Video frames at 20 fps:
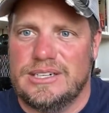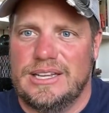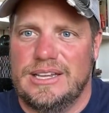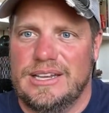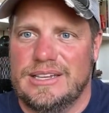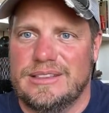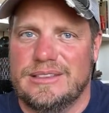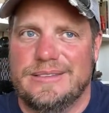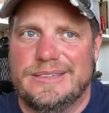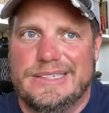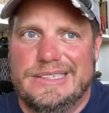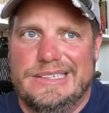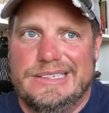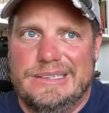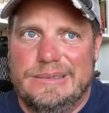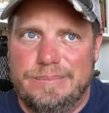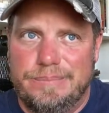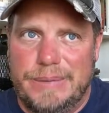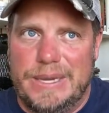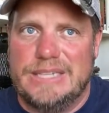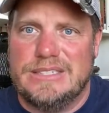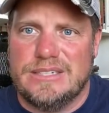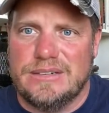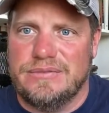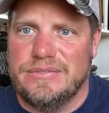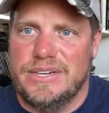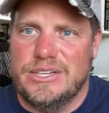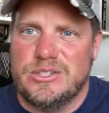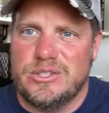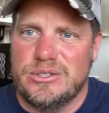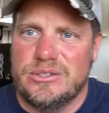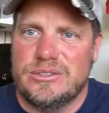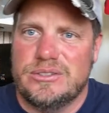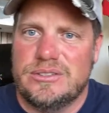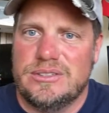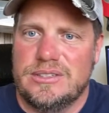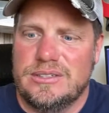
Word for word: I like basic features.